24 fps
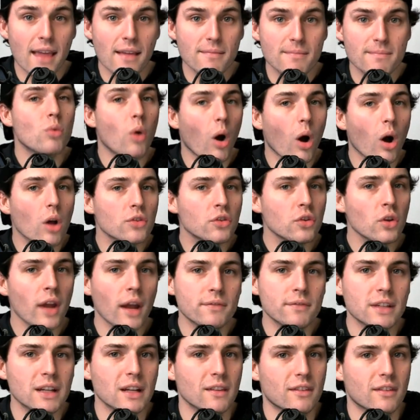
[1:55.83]
You also
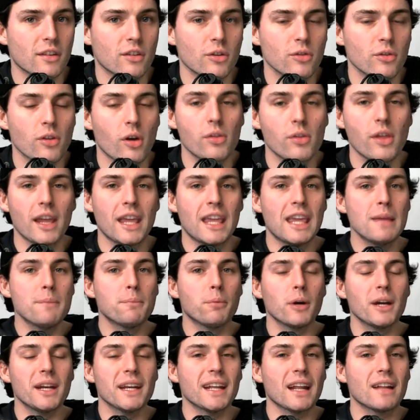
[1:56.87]
have to consider, though, that he
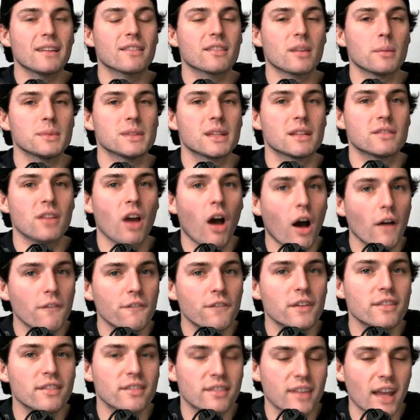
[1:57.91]
played against some of the
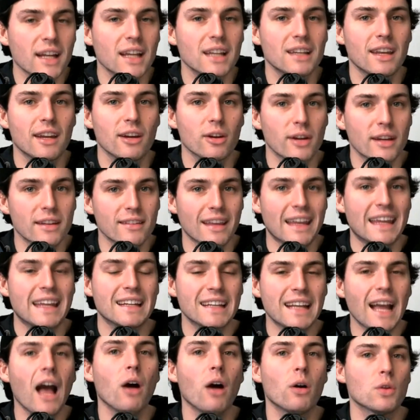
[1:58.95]
toughest secondaries
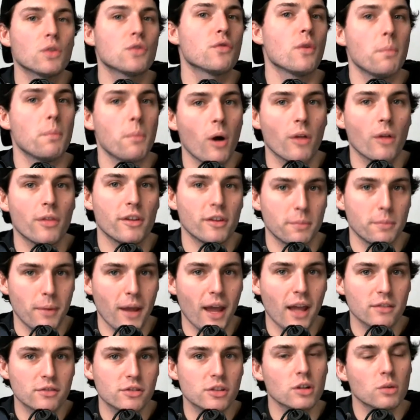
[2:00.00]
in college football this
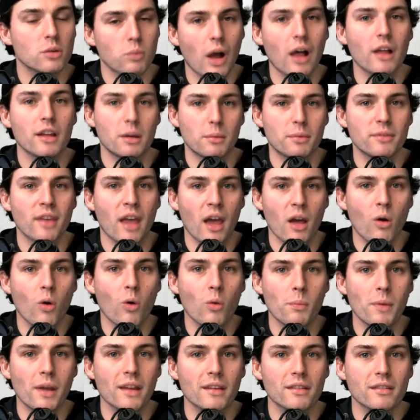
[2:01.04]
past year while he was at
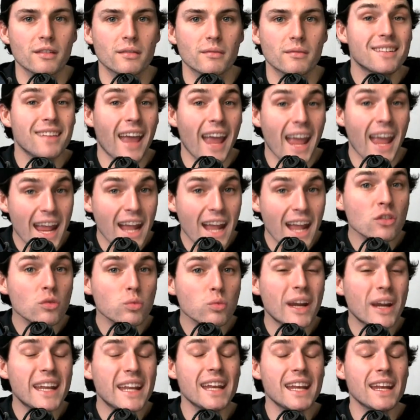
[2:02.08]
Ole Miss. His hands
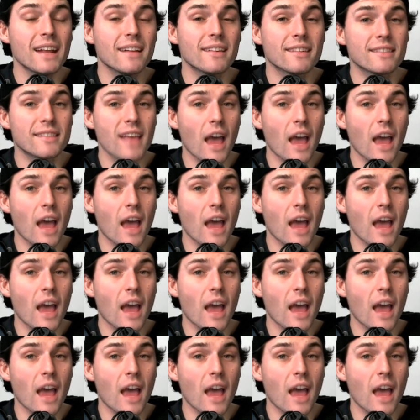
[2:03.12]
rating is